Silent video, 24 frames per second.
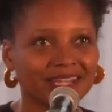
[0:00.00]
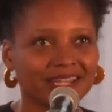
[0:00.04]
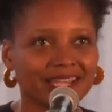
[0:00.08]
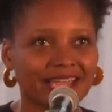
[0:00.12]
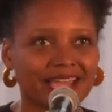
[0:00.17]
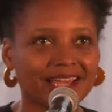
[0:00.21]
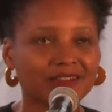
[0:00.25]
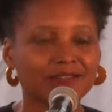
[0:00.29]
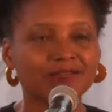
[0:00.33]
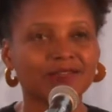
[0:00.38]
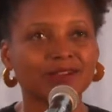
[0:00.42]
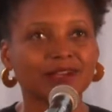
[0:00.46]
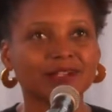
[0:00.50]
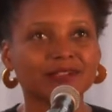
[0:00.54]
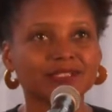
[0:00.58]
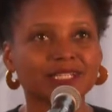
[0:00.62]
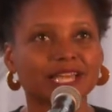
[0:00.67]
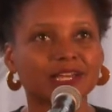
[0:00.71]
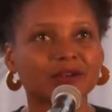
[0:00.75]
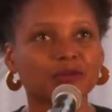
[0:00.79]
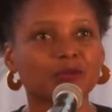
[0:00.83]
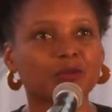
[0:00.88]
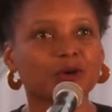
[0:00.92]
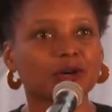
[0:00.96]
had felt
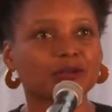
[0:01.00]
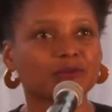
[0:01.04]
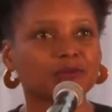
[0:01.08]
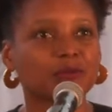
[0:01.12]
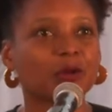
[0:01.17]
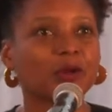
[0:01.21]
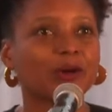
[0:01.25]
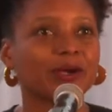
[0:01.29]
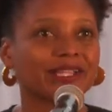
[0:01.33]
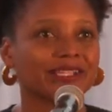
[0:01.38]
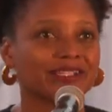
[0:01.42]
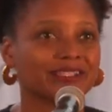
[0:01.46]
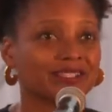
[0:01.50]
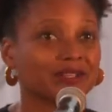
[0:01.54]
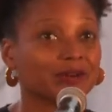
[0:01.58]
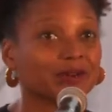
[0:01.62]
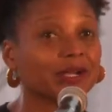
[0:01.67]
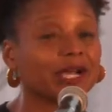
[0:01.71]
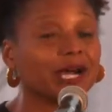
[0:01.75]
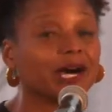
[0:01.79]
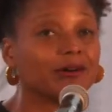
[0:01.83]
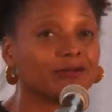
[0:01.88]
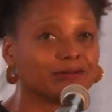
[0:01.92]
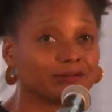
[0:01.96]
at one point so
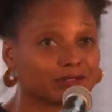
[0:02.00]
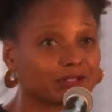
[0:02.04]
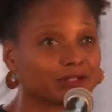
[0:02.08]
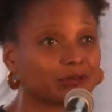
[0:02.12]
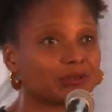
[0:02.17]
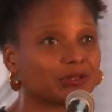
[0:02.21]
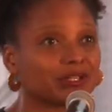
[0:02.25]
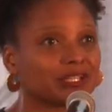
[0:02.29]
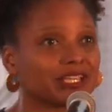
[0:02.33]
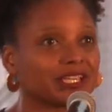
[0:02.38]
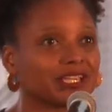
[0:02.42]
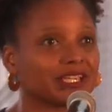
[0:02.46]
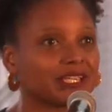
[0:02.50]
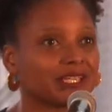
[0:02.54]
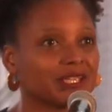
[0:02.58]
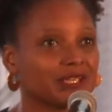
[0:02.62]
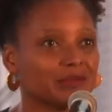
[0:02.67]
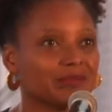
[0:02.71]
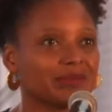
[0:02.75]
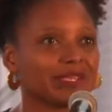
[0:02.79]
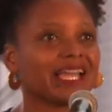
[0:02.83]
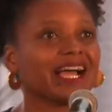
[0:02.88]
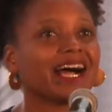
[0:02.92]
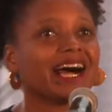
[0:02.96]
comfortably
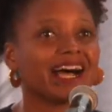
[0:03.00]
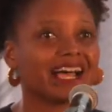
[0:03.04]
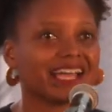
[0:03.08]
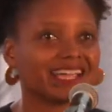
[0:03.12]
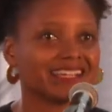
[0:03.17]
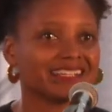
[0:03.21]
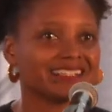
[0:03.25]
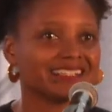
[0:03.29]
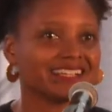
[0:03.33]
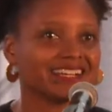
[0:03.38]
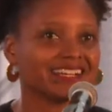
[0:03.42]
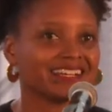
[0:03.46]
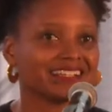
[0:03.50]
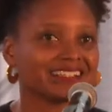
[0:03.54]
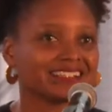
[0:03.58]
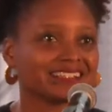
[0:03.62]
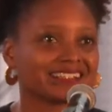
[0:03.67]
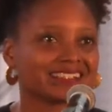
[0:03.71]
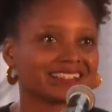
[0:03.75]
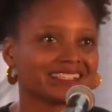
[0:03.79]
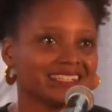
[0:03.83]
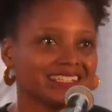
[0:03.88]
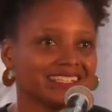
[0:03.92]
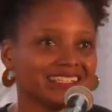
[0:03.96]
behind
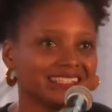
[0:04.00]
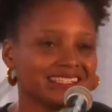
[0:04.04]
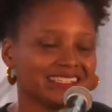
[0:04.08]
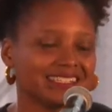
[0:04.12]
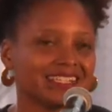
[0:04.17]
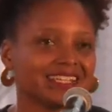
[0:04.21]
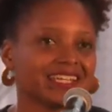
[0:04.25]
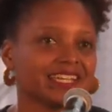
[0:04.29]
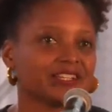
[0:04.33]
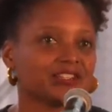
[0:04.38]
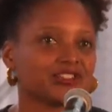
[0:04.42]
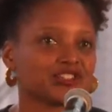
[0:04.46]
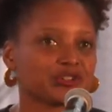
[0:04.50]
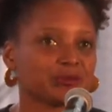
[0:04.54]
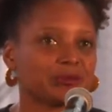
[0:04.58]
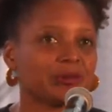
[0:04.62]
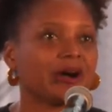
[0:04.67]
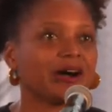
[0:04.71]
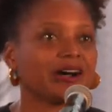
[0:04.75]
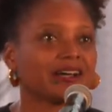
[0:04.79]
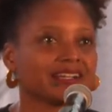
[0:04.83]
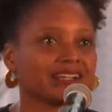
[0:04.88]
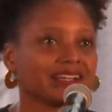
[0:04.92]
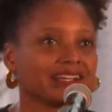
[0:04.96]
us to inch
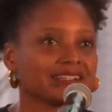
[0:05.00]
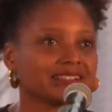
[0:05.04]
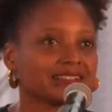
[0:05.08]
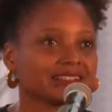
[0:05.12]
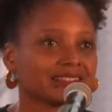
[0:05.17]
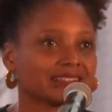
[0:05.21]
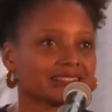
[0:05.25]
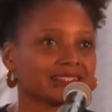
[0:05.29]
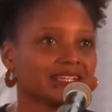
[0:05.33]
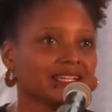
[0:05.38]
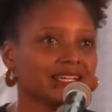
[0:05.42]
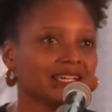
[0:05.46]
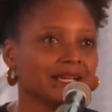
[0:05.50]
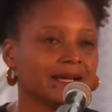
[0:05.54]
upon us.